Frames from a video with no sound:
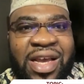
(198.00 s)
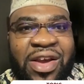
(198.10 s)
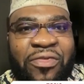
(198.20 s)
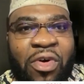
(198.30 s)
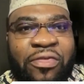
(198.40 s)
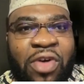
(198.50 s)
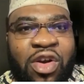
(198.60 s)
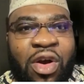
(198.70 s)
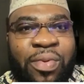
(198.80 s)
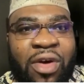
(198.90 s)
for a
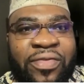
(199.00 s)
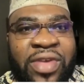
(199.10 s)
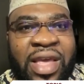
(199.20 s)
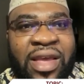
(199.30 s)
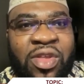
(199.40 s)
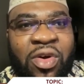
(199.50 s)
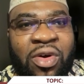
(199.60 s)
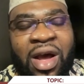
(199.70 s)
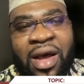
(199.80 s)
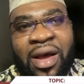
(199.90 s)
couple of,
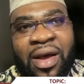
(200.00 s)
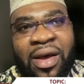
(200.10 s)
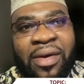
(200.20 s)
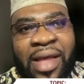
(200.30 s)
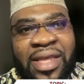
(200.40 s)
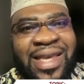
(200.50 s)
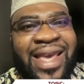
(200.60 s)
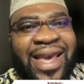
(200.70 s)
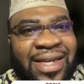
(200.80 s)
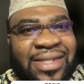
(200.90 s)

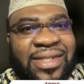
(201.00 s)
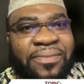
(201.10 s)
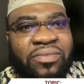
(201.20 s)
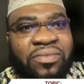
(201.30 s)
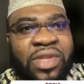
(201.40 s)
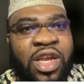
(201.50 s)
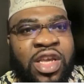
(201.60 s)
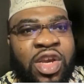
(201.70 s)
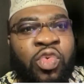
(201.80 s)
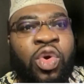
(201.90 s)
years.
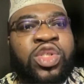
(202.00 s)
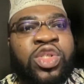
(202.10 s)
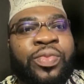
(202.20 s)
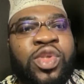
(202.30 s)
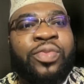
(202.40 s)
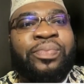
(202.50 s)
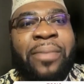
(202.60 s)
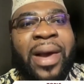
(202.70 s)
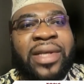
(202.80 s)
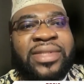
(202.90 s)
He was supposed to pay
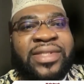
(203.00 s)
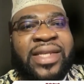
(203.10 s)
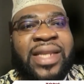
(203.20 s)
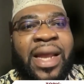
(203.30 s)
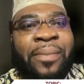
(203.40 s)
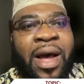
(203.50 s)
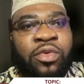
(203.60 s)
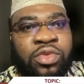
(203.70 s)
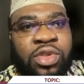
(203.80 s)
back a certain amount